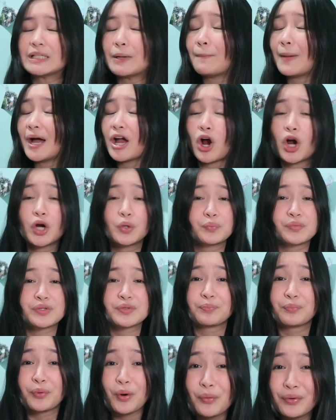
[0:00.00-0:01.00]
My heart
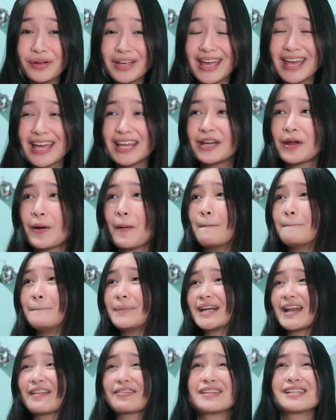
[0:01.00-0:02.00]
was broken,
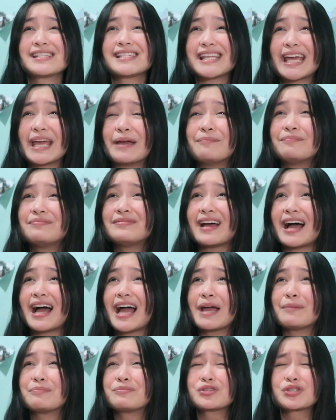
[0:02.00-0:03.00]
but at the same
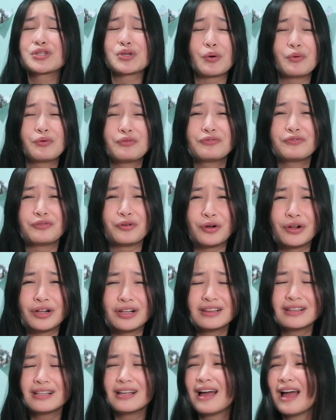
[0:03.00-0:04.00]
time so
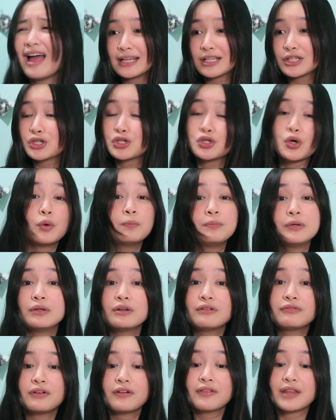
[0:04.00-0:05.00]
full. It's so
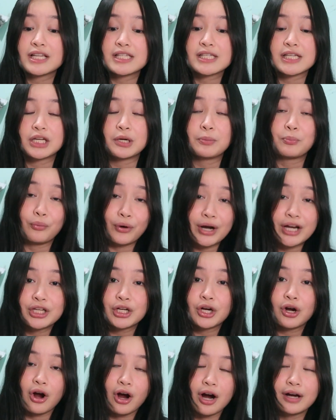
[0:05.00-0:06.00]
beautiful that it's gonna break
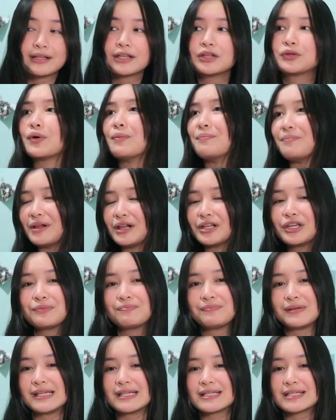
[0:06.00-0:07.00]
your heart into a
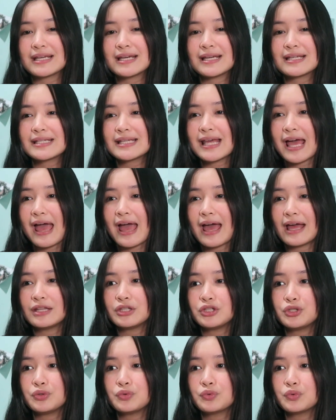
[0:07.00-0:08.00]
million pieces
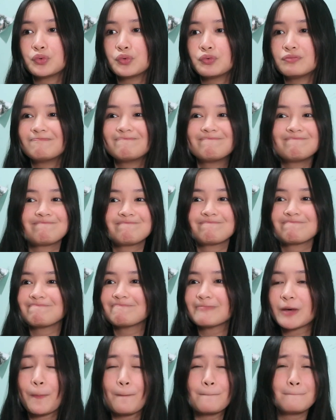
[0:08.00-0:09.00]
and you
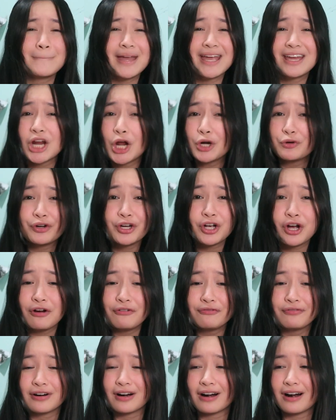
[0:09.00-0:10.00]
may not
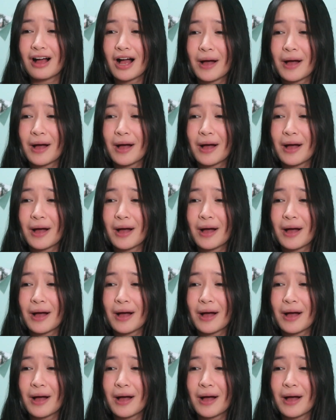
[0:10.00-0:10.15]
recover.